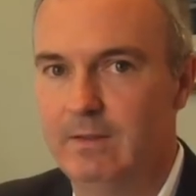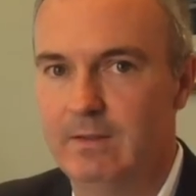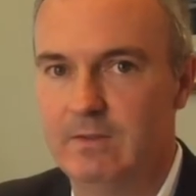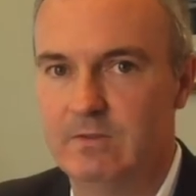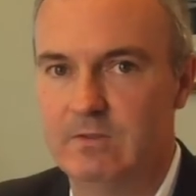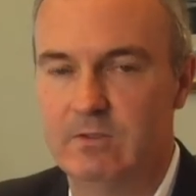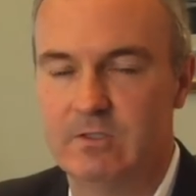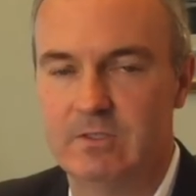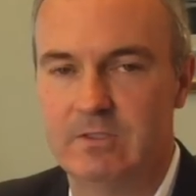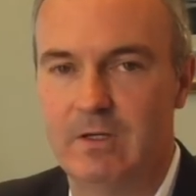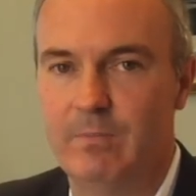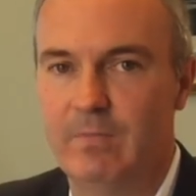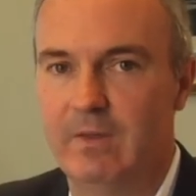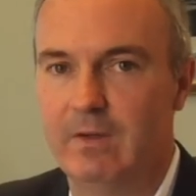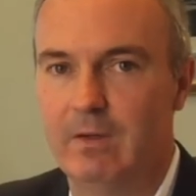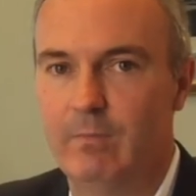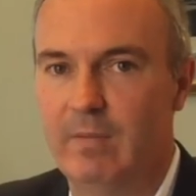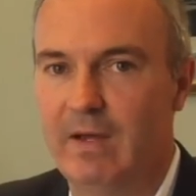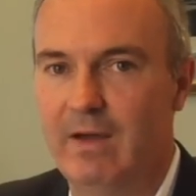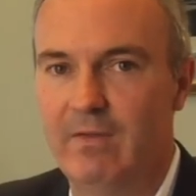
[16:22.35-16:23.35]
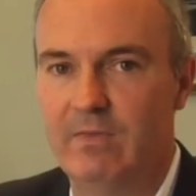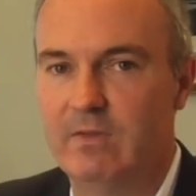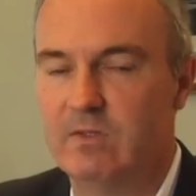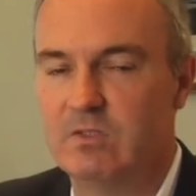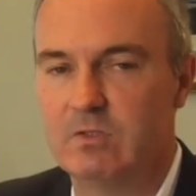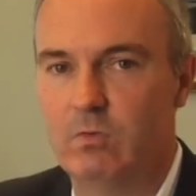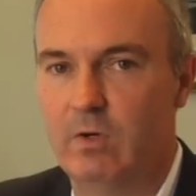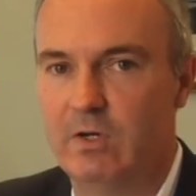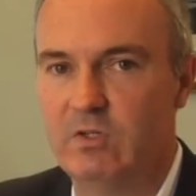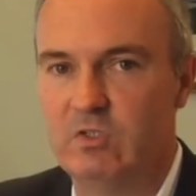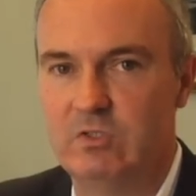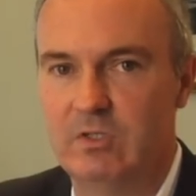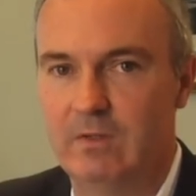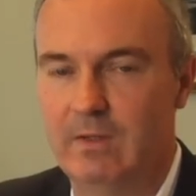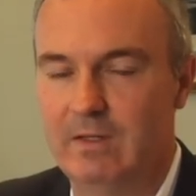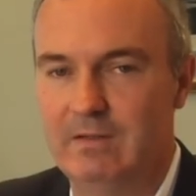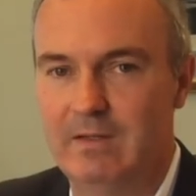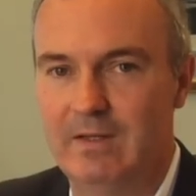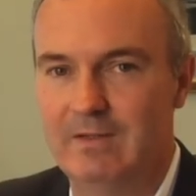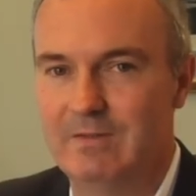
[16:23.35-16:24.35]
Is there something about this question
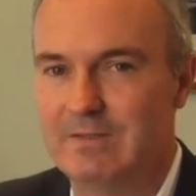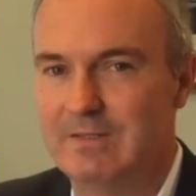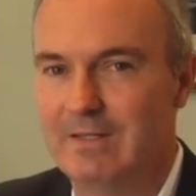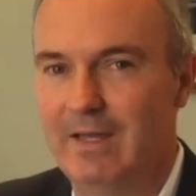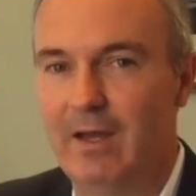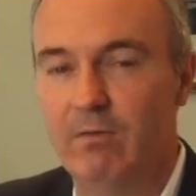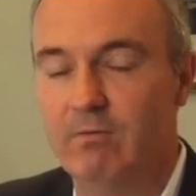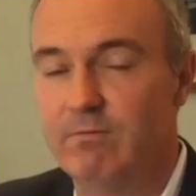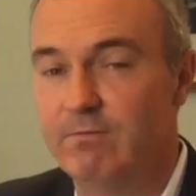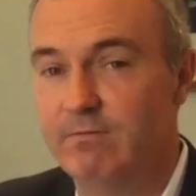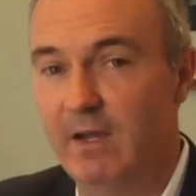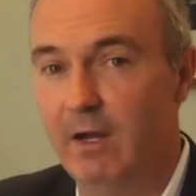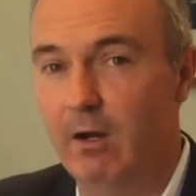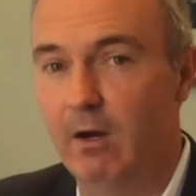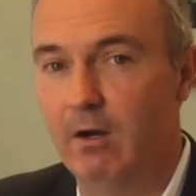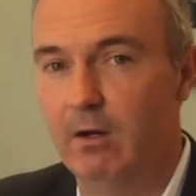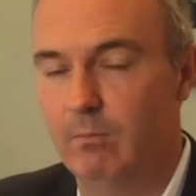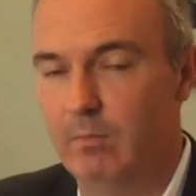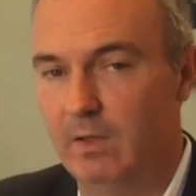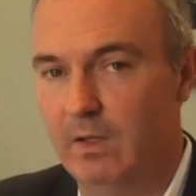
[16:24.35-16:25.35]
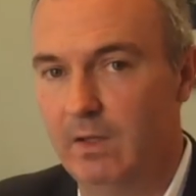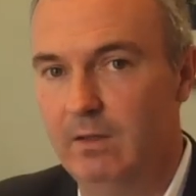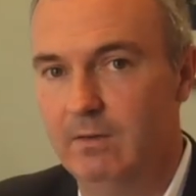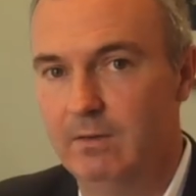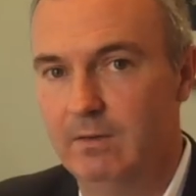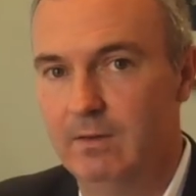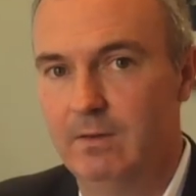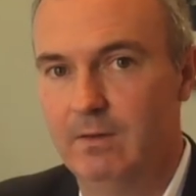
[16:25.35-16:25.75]
that doesn't sound fair to me?